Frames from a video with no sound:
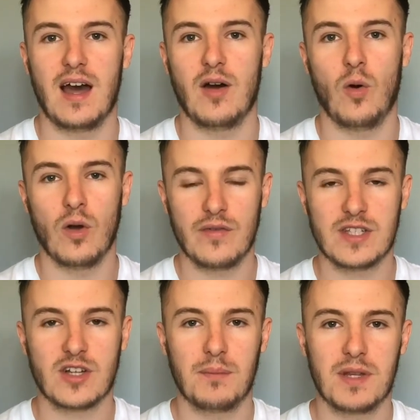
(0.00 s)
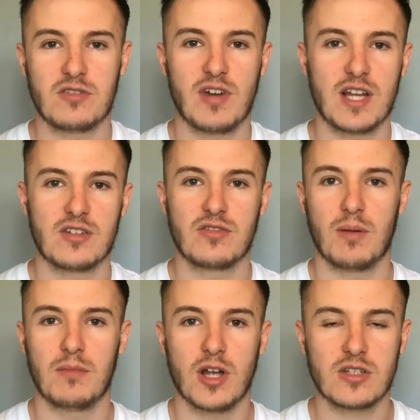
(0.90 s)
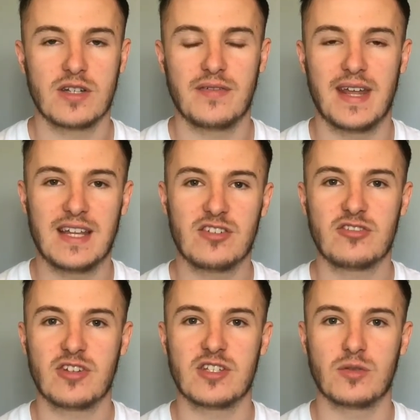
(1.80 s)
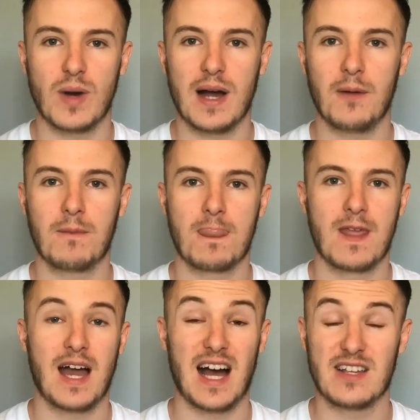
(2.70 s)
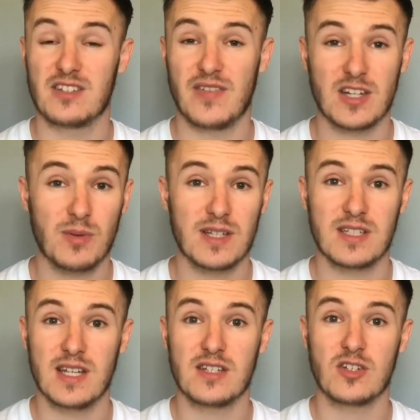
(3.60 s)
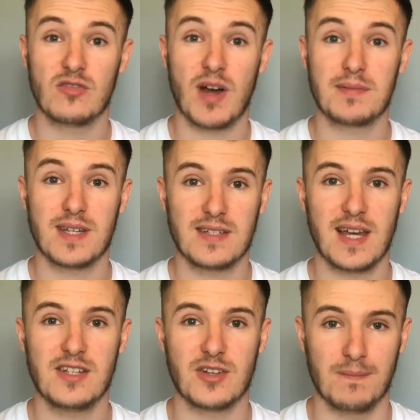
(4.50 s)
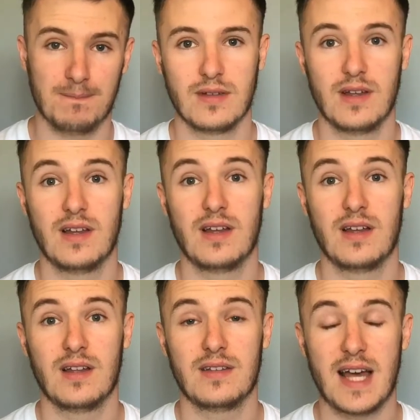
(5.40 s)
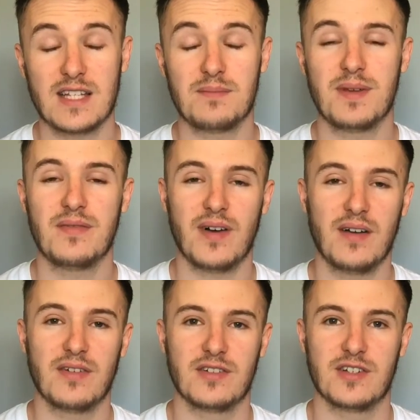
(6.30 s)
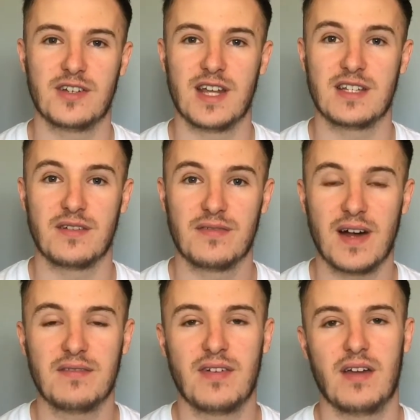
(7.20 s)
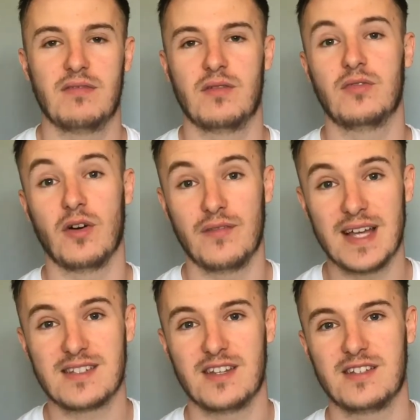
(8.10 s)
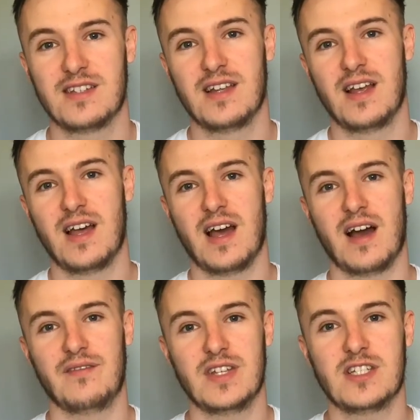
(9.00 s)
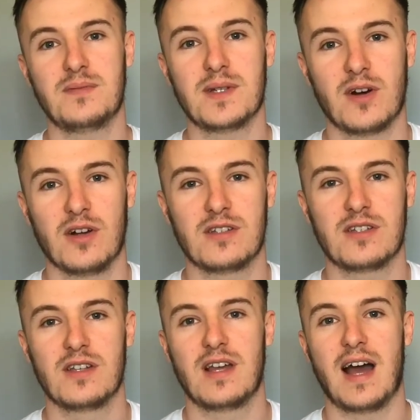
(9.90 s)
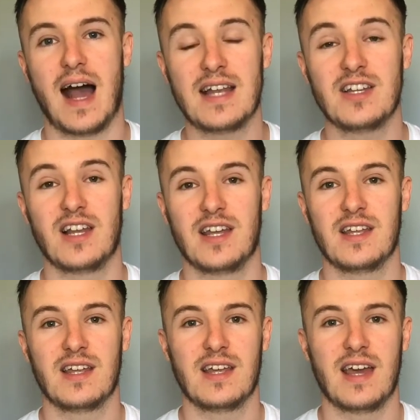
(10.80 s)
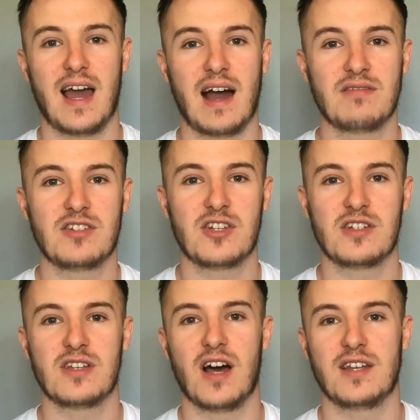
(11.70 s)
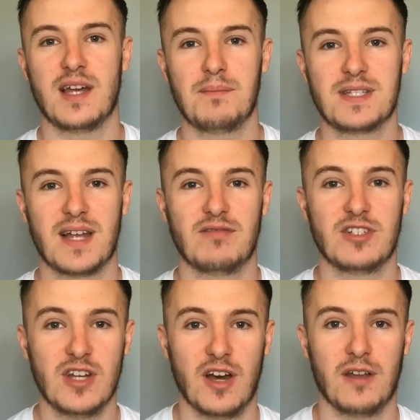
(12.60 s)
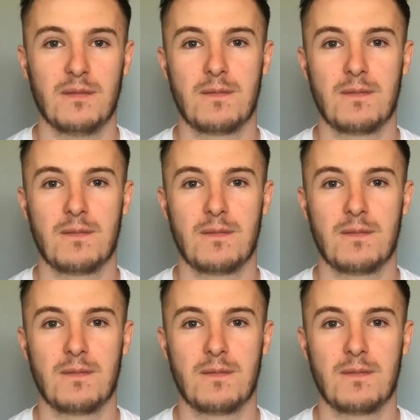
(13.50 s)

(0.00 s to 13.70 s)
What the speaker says: All of these companies range from lots of different industries as well, and so that's why it's seen as a good representation. The S&P 500 is a fan favourite for investors, and this is because annually it averages a 10% return,